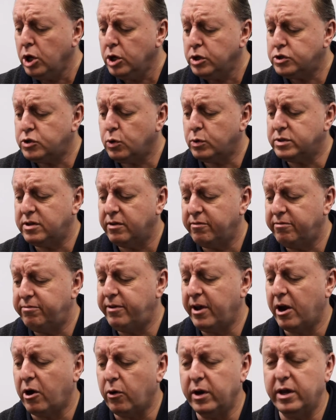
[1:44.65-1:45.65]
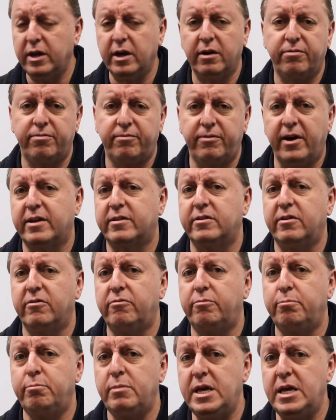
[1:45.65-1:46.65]
So it's a very effective
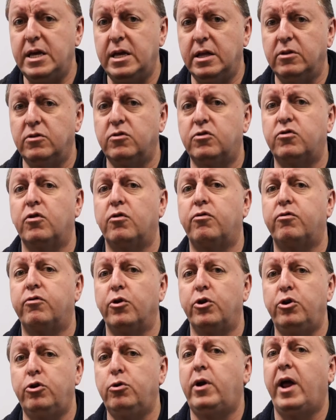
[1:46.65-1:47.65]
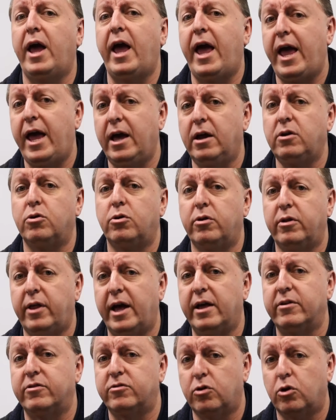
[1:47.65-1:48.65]
means for you to handle
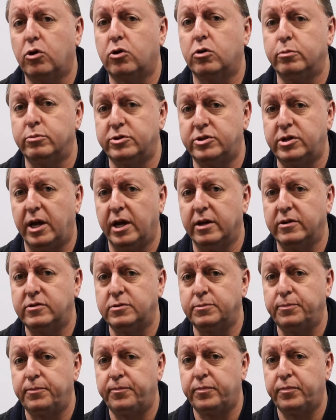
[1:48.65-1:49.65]
that circumstance.